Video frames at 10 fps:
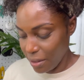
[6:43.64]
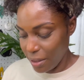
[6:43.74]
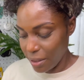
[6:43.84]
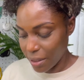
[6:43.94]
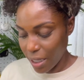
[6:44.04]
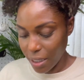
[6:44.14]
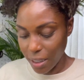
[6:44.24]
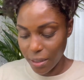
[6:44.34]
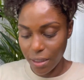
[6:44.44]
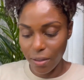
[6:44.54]
It's kind of like
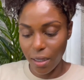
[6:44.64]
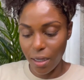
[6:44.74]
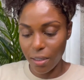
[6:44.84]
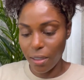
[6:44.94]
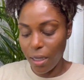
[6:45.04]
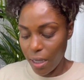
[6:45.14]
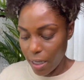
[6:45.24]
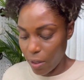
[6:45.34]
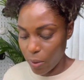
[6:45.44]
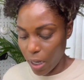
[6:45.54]
a terracotta.
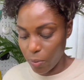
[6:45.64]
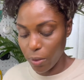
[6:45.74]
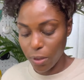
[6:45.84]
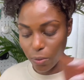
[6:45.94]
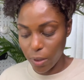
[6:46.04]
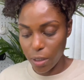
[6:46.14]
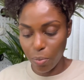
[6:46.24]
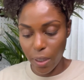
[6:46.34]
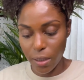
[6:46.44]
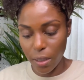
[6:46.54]
And what I will do is
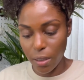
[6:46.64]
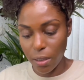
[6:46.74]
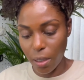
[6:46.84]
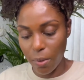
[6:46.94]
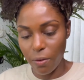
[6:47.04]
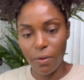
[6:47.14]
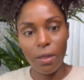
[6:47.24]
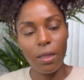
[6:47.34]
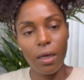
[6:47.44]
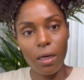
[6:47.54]
press some of
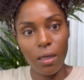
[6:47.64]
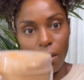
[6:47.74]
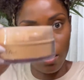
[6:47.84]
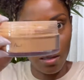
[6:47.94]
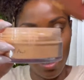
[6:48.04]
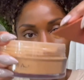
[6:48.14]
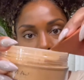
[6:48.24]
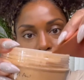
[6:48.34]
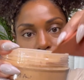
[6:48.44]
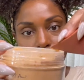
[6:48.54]
the
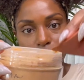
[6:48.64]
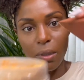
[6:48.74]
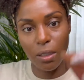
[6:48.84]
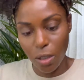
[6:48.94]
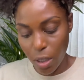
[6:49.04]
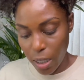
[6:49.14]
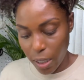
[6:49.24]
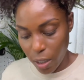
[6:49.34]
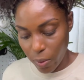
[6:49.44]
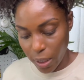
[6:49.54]
Anastasia's peach
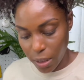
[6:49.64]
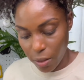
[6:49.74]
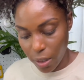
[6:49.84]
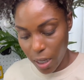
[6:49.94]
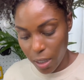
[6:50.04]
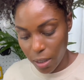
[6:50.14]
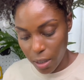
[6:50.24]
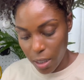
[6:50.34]
in with that terracotta.